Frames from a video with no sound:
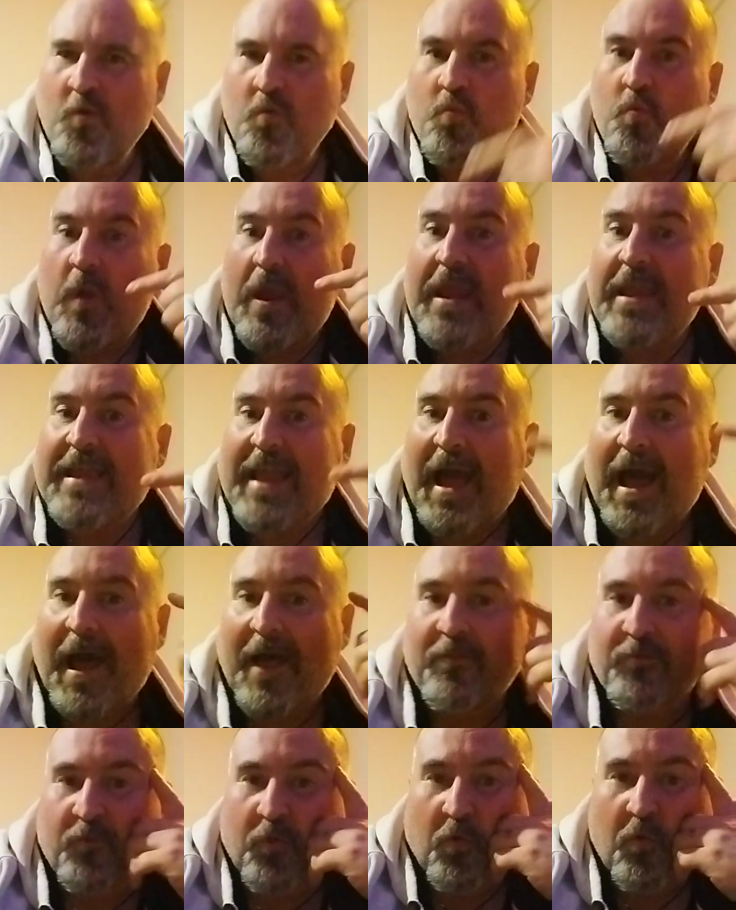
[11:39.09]
We
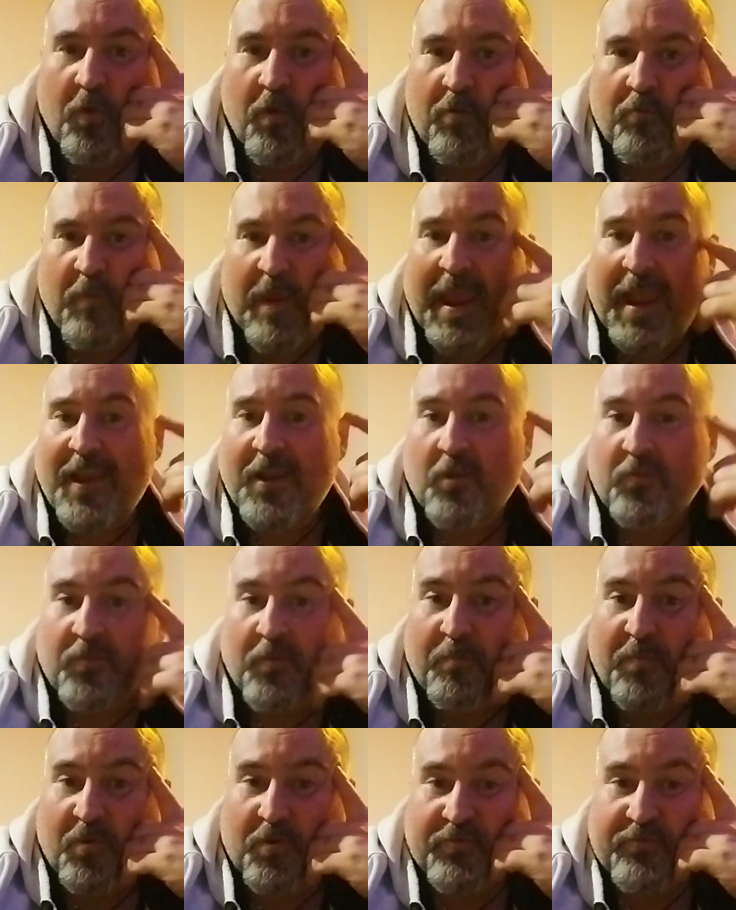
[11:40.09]
can't do it. We ain't got the
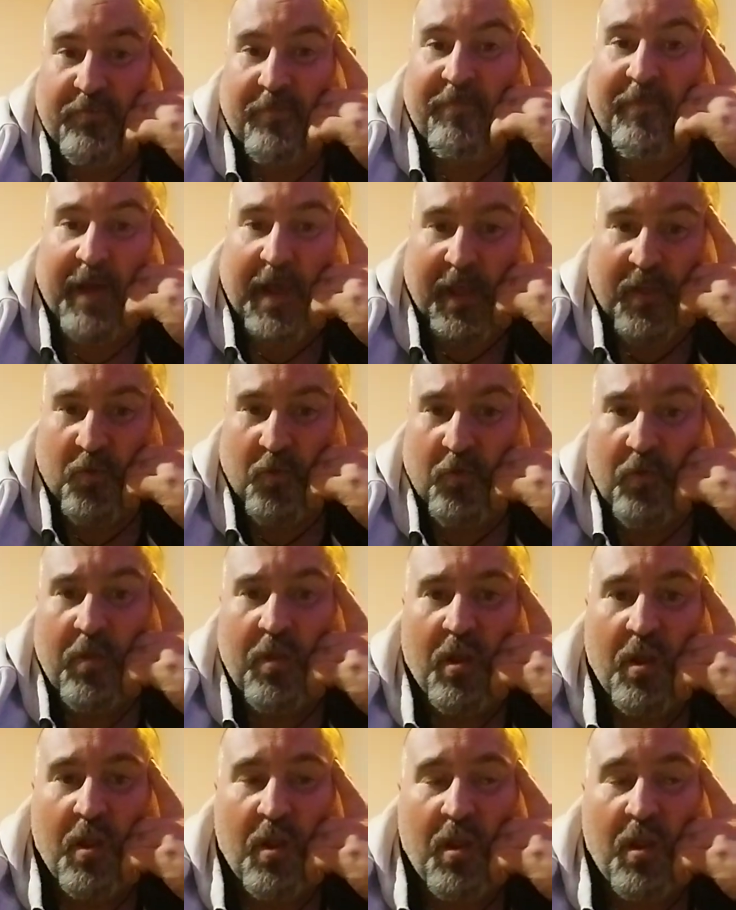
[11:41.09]
balls to fucking do it.